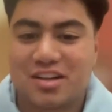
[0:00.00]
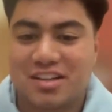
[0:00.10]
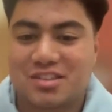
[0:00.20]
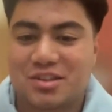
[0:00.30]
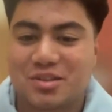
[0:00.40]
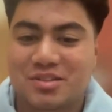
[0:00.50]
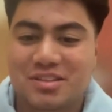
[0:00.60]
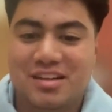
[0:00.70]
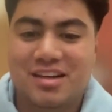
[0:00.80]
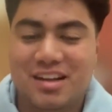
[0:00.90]
And so
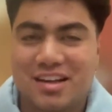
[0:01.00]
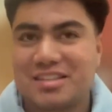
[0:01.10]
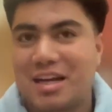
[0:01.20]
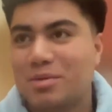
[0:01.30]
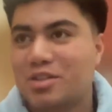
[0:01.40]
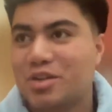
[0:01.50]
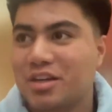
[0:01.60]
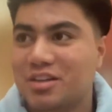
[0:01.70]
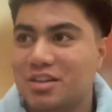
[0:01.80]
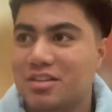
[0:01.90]
a lot of times I try
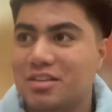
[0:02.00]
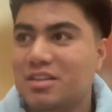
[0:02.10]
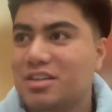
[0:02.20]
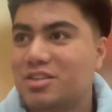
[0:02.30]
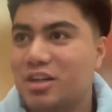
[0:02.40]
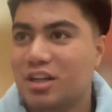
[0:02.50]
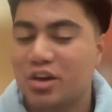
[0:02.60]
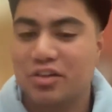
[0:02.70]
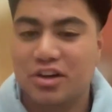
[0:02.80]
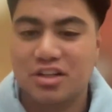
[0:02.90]
to
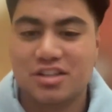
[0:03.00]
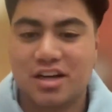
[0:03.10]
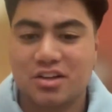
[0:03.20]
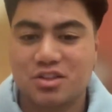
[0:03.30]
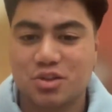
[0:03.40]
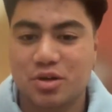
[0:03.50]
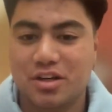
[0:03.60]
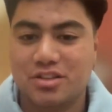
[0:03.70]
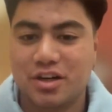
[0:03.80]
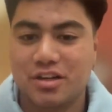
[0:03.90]
learn their side of the story,
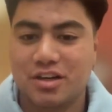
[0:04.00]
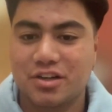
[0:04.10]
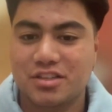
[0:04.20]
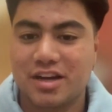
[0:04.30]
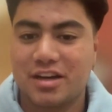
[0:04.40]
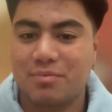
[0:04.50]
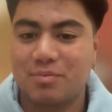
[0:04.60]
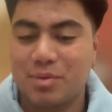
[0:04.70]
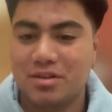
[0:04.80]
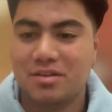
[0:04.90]
try to understand, and
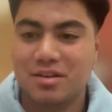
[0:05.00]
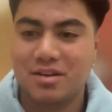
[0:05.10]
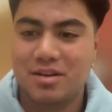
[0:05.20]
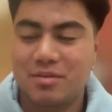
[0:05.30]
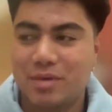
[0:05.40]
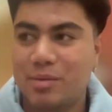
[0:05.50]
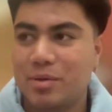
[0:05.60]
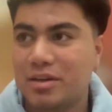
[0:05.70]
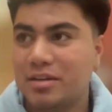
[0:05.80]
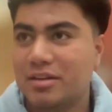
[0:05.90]

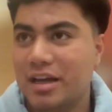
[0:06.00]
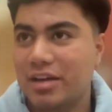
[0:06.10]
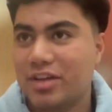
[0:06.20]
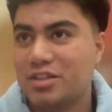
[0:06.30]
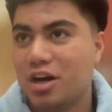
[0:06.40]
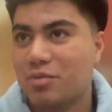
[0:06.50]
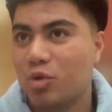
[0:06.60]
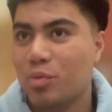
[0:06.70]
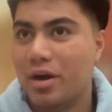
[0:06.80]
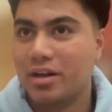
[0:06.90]
maybe if they talk more
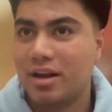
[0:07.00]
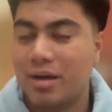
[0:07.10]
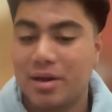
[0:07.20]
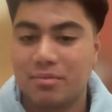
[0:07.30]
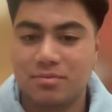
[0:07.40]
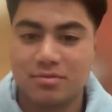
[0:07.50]
about it, I might